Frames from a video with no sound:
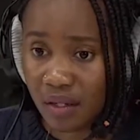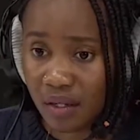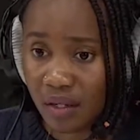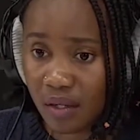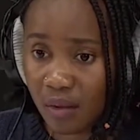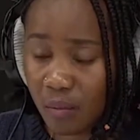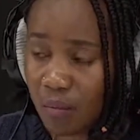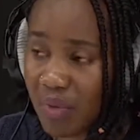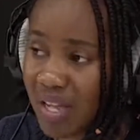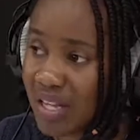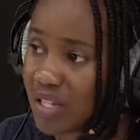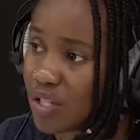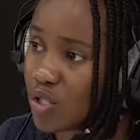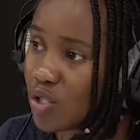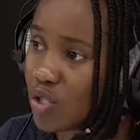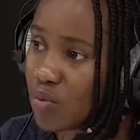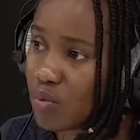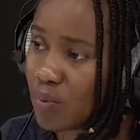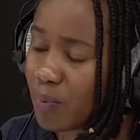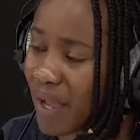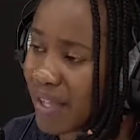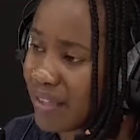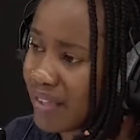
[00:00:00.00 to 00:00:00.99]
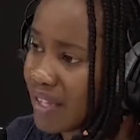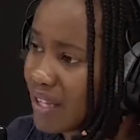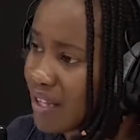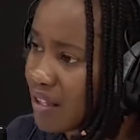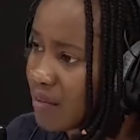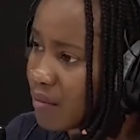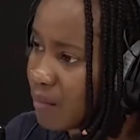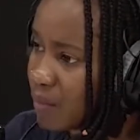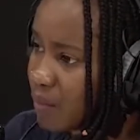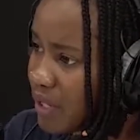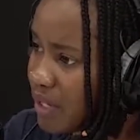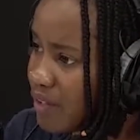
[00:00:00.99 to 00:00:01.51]
Men, I
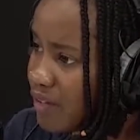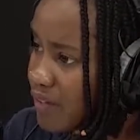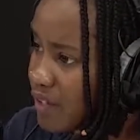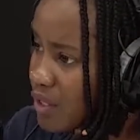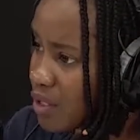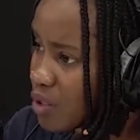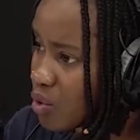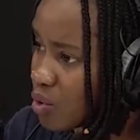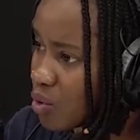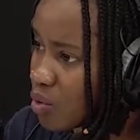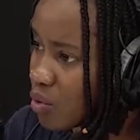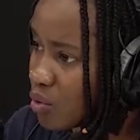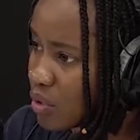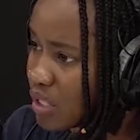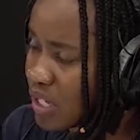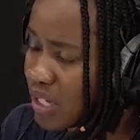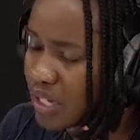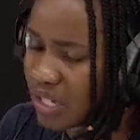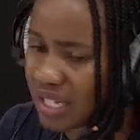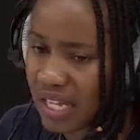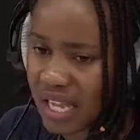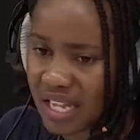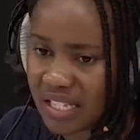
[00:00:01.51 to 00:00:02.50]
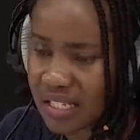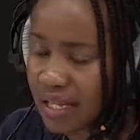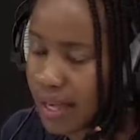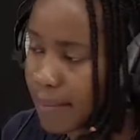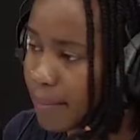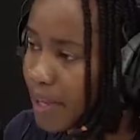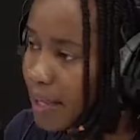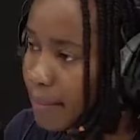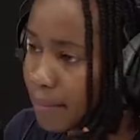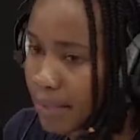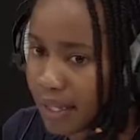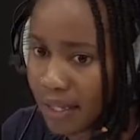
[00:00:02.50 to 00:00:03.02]
think, leave it to kazi ya
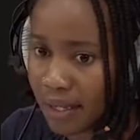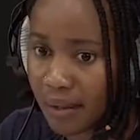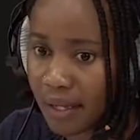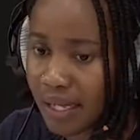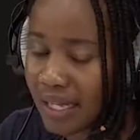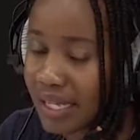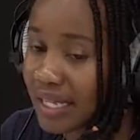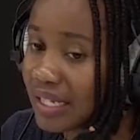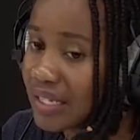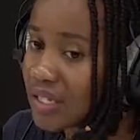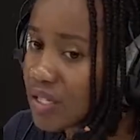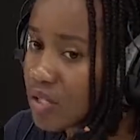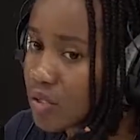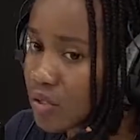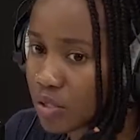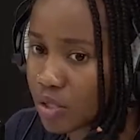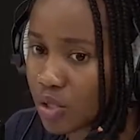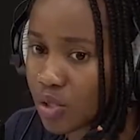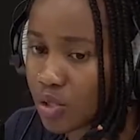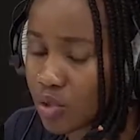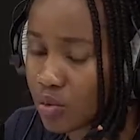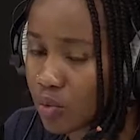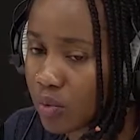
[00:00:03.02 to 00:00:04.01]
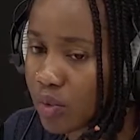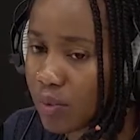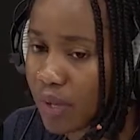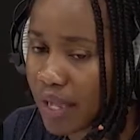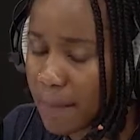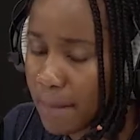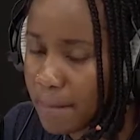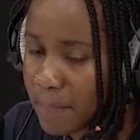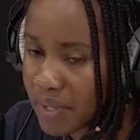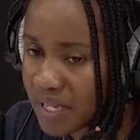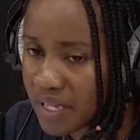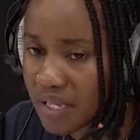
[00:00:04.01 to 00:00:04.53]
mama. It's not true.
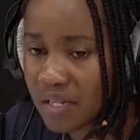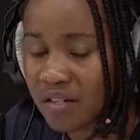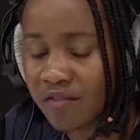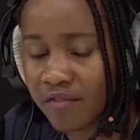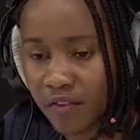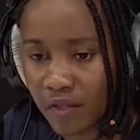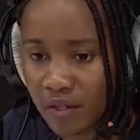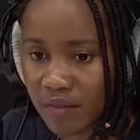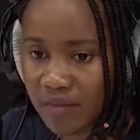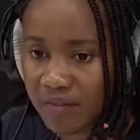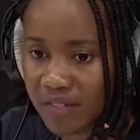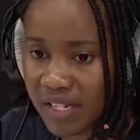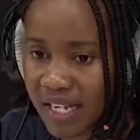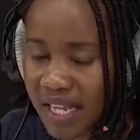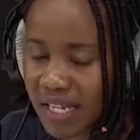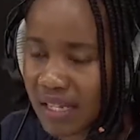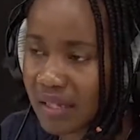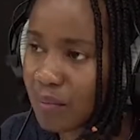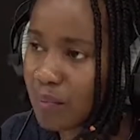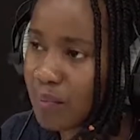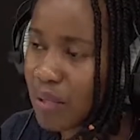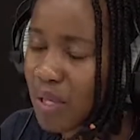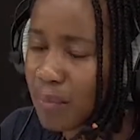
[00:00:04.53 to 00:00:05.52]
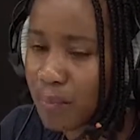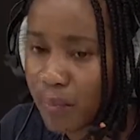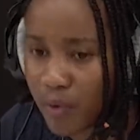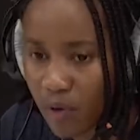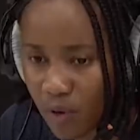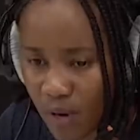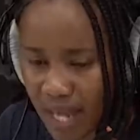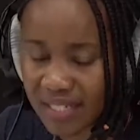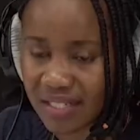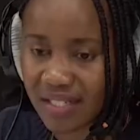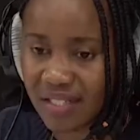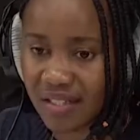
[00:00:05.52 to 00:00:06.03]
Like, be involved. Like, be
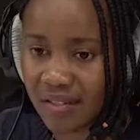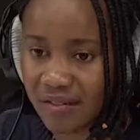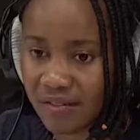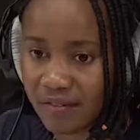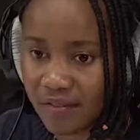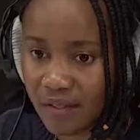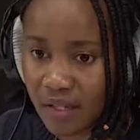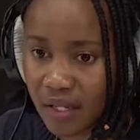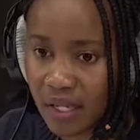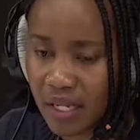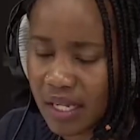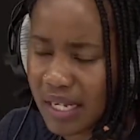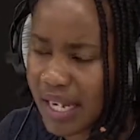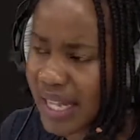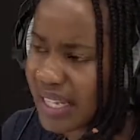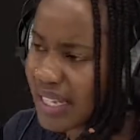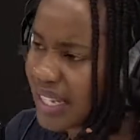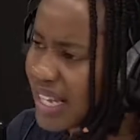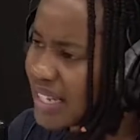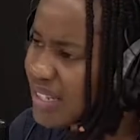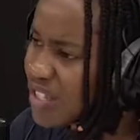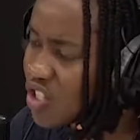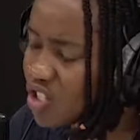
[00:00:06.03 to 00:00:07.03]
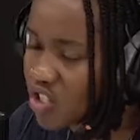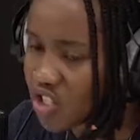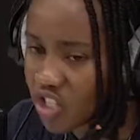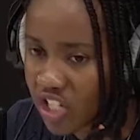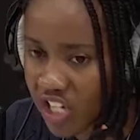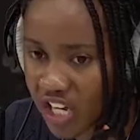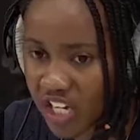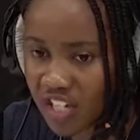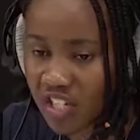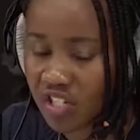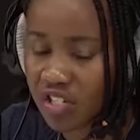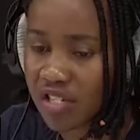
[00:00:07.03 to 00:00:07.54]
proactive. Like, let's
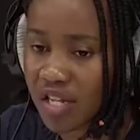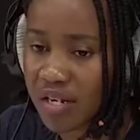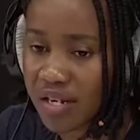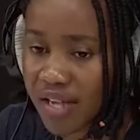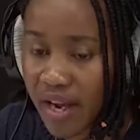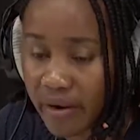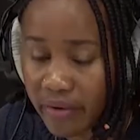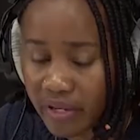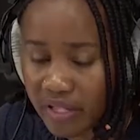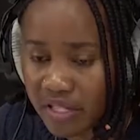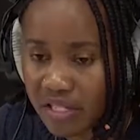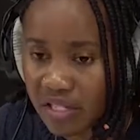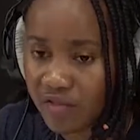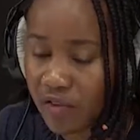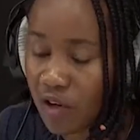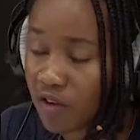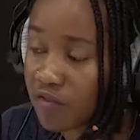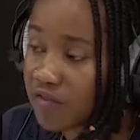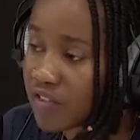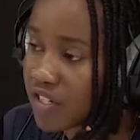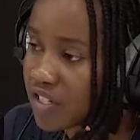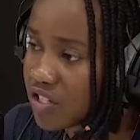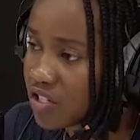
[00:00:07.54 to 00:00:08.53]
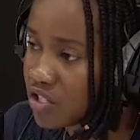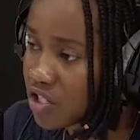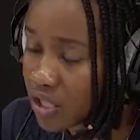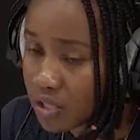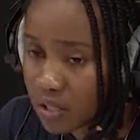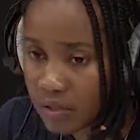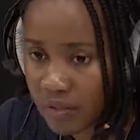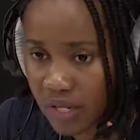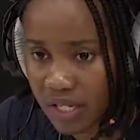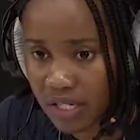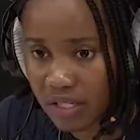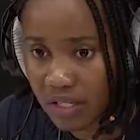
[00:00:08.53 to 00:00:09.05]
change the narrative of these
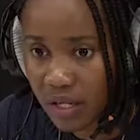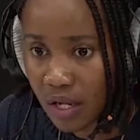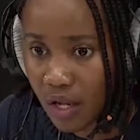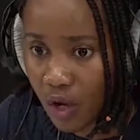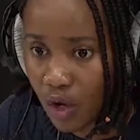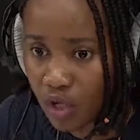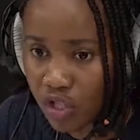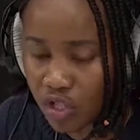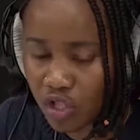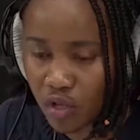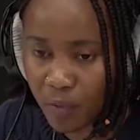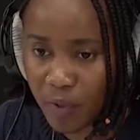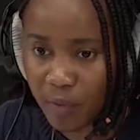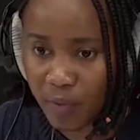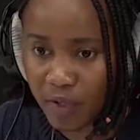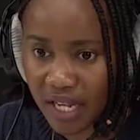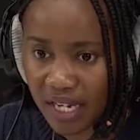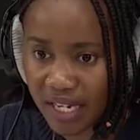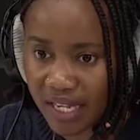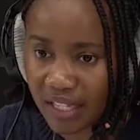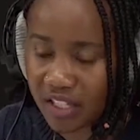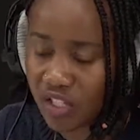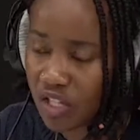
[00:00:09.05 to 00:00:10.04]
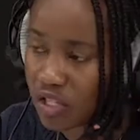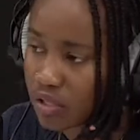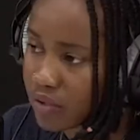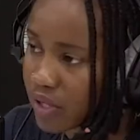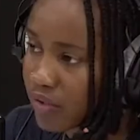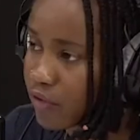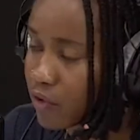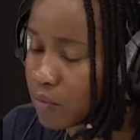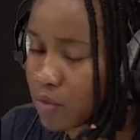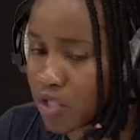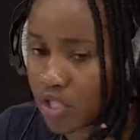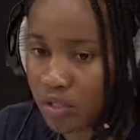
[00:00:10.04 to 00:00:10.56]
children. Because, you know, people are like,
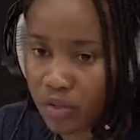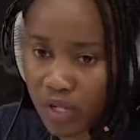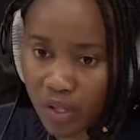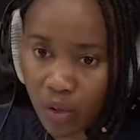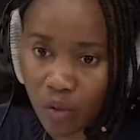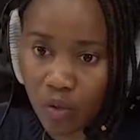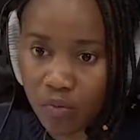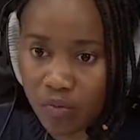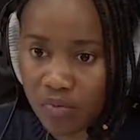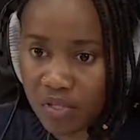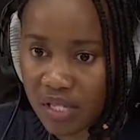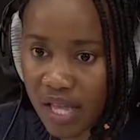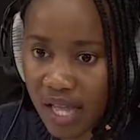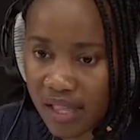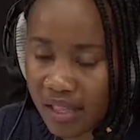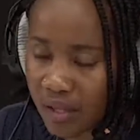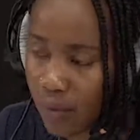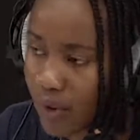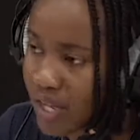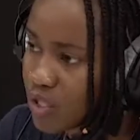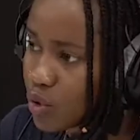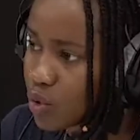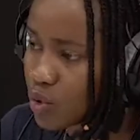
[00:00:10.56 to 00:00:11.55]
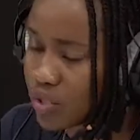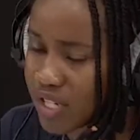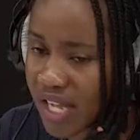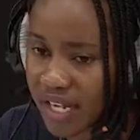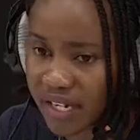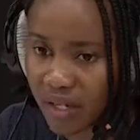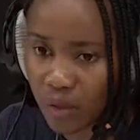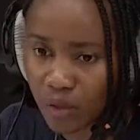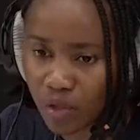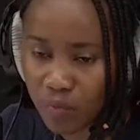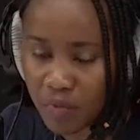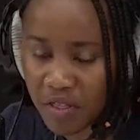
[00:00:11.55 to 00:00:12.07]
children from children homes are the ones who
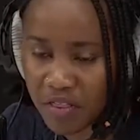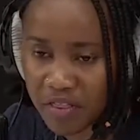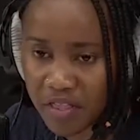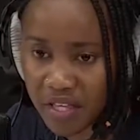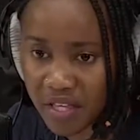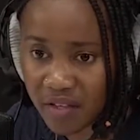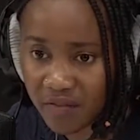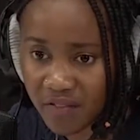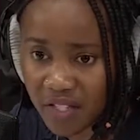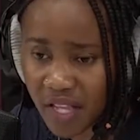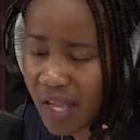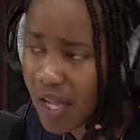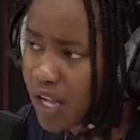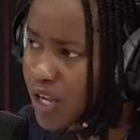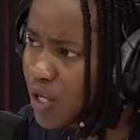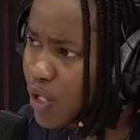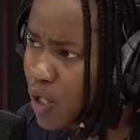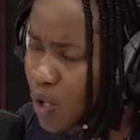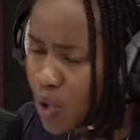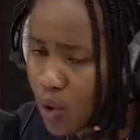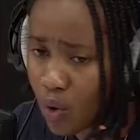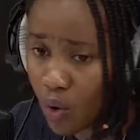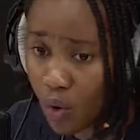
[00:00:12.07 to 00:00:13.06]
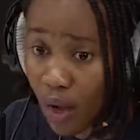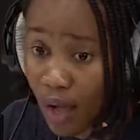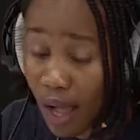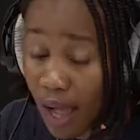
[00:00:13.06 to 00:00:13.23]
turn out to be thieves. No.